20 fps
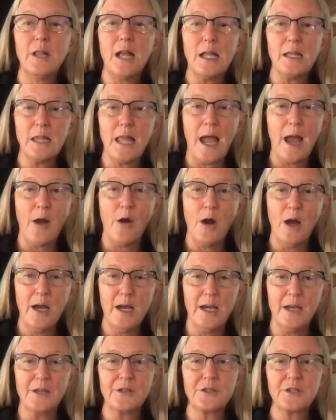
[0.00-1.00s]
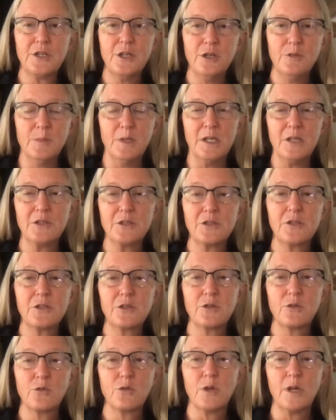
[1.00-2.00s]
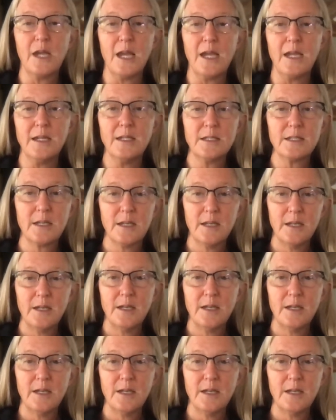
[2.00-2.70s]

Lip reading: allow us humans to create